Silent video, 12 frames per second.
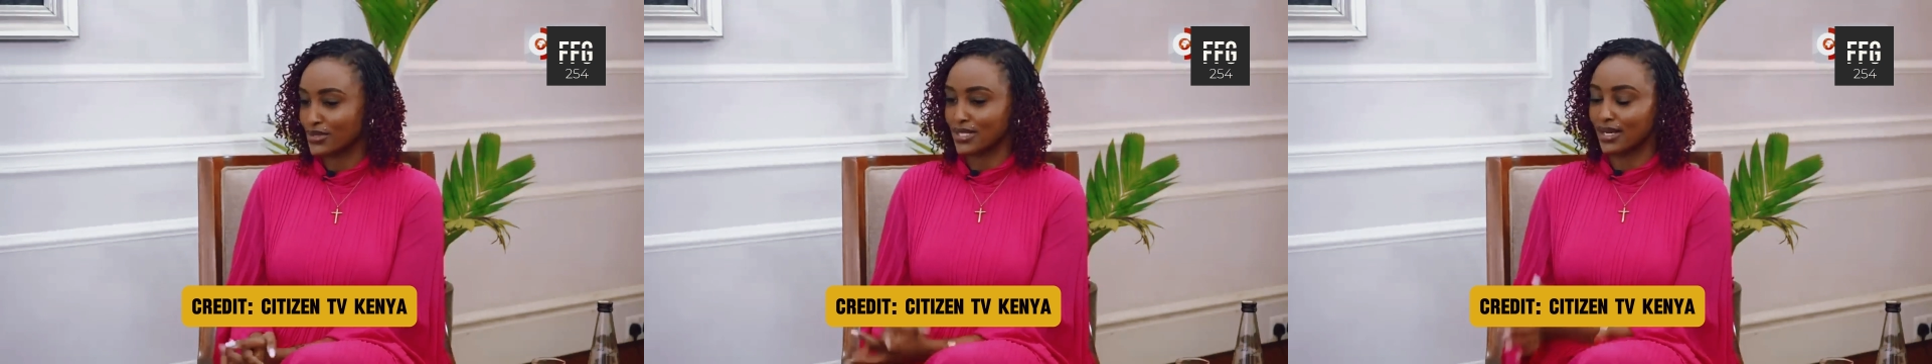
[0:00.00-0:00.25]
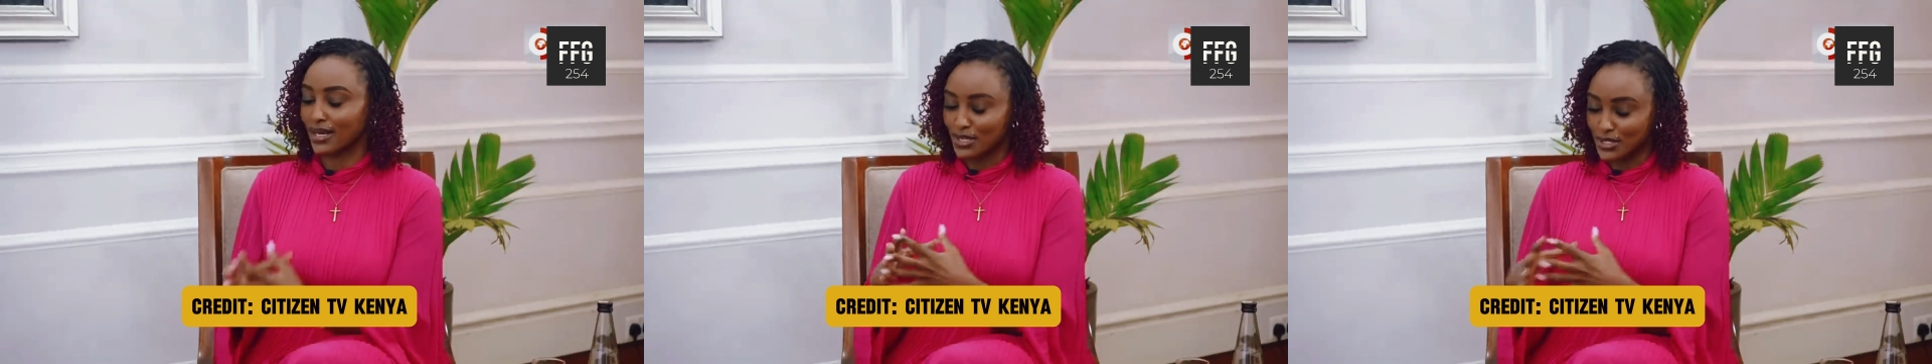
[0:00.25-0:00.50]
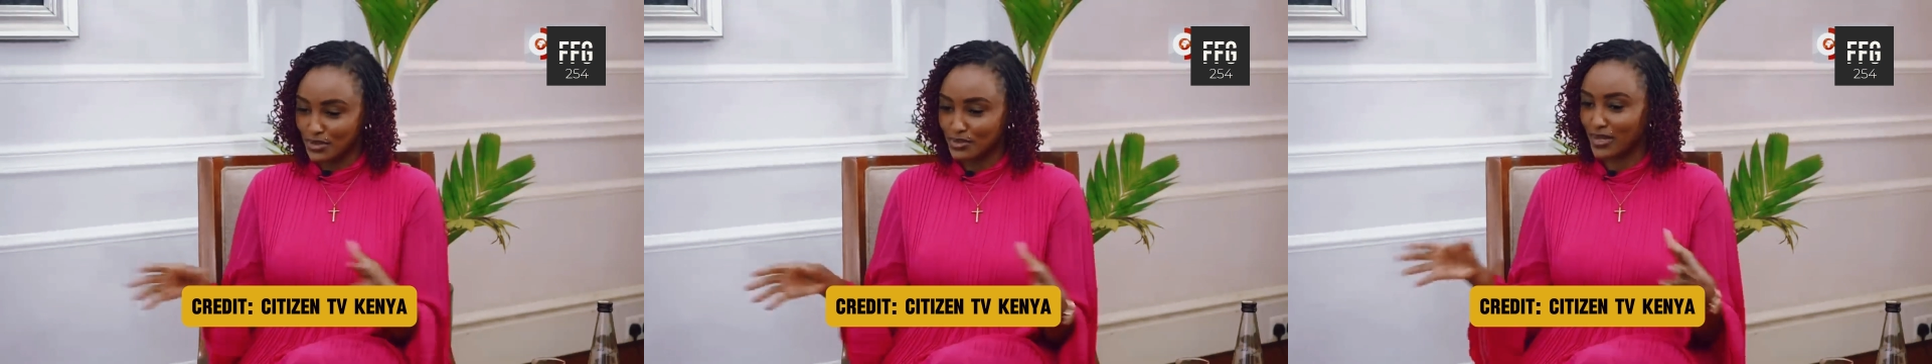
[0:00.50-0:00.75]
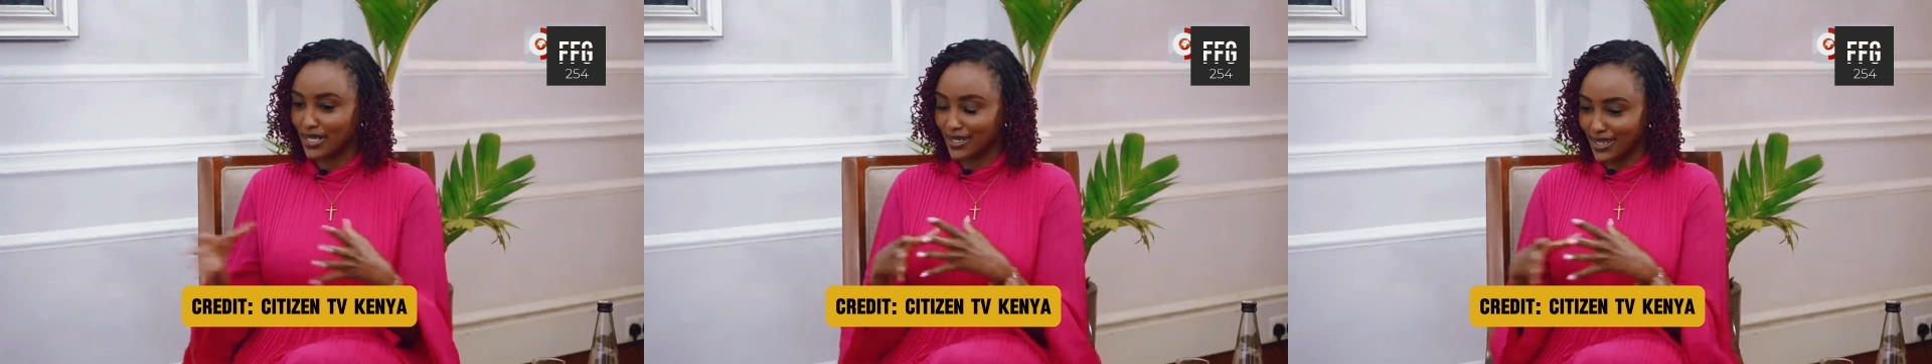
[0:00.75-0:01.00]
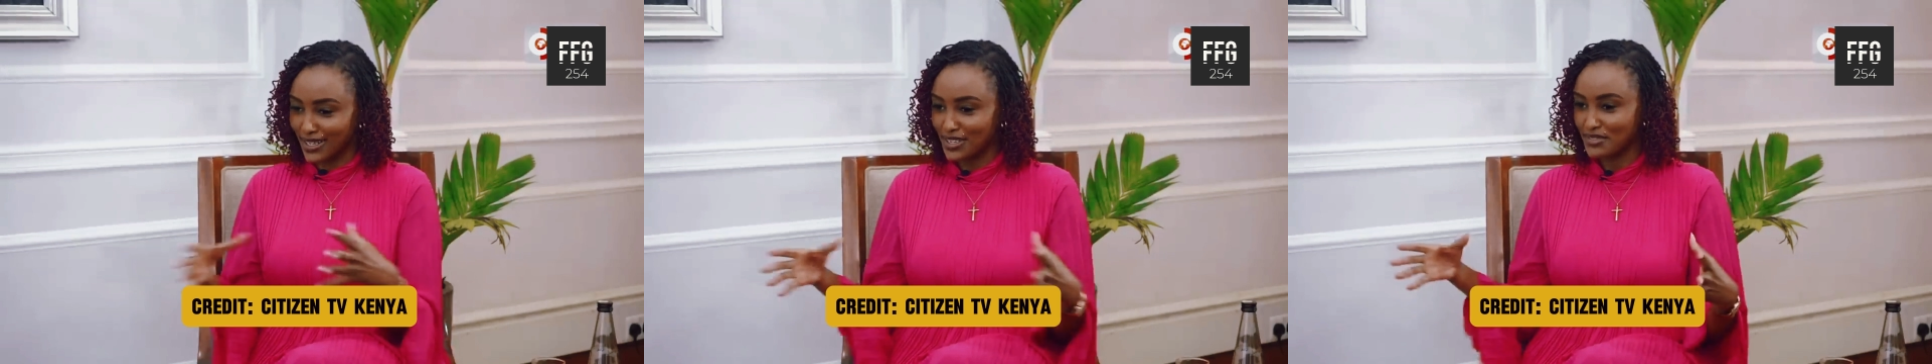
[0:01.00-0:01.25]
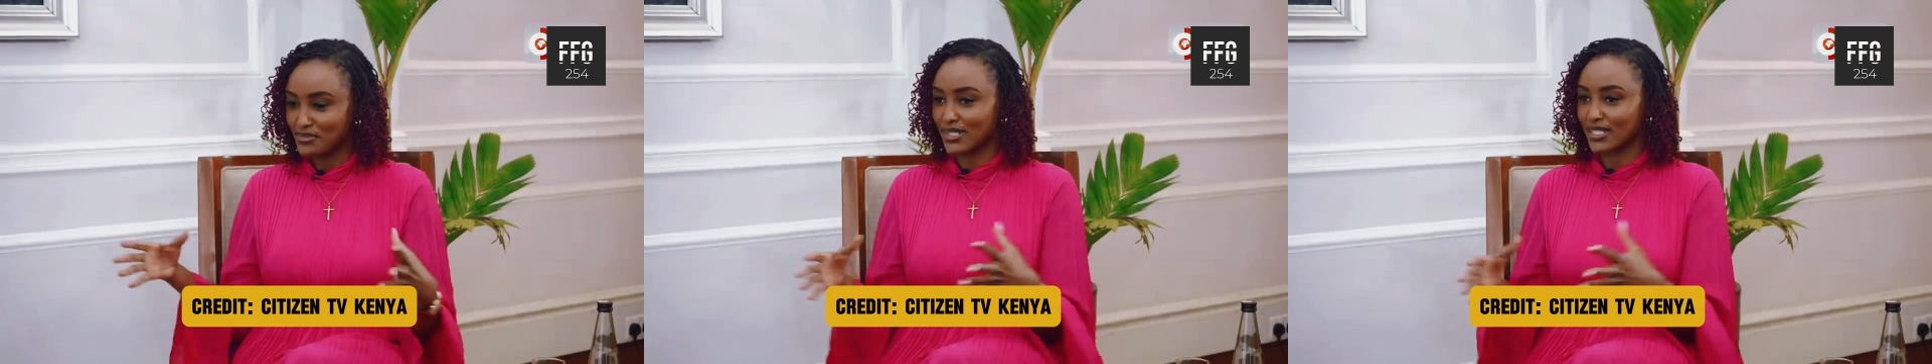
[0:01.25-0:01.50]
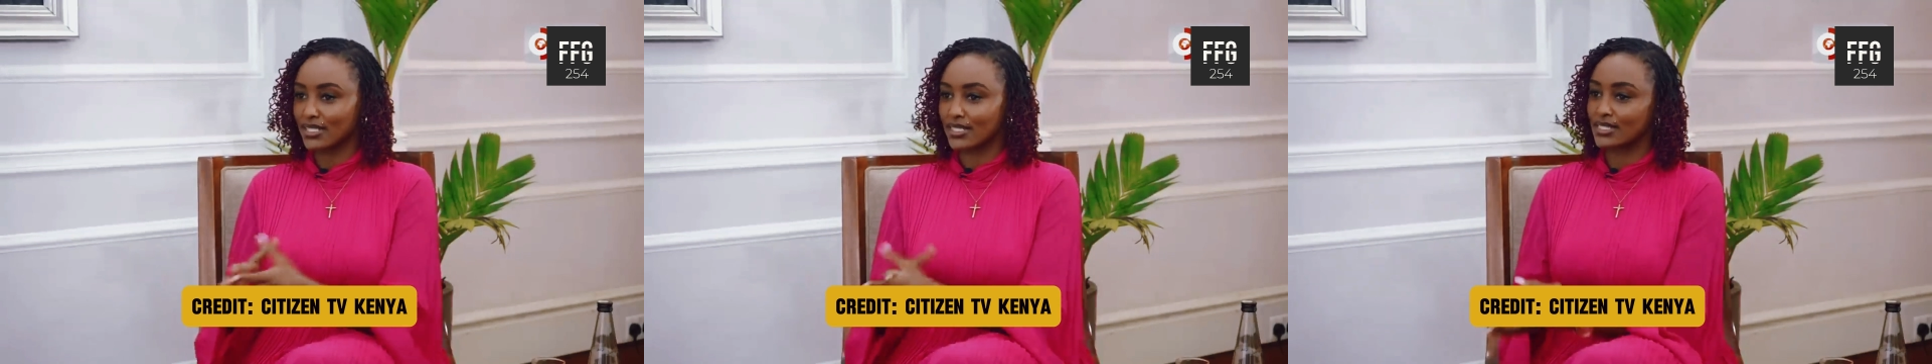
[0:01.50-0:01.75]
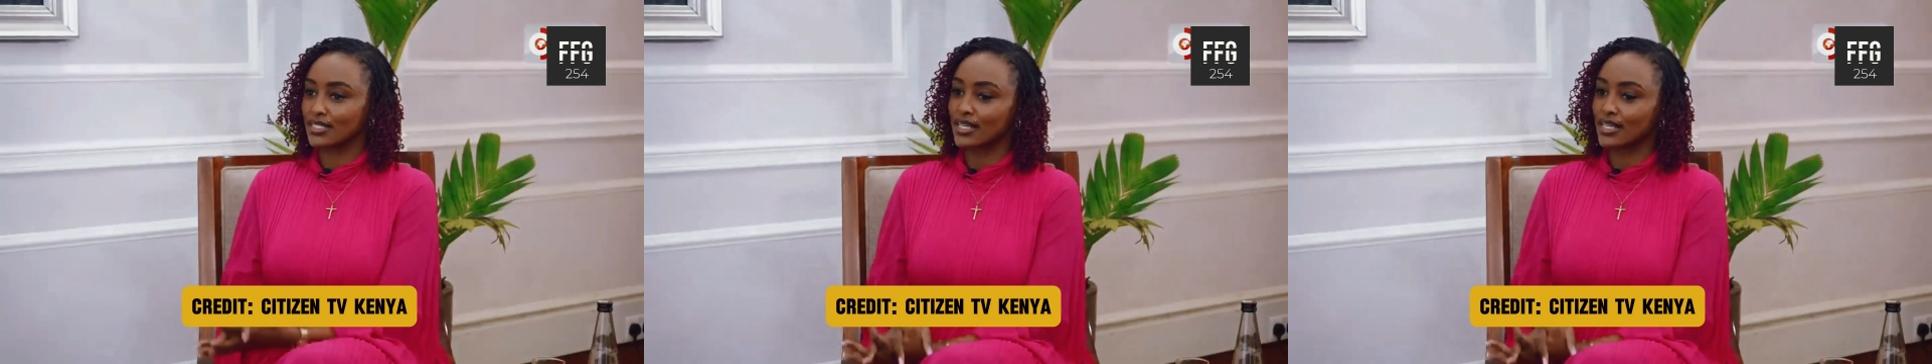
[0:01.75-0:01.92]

are out of my life, because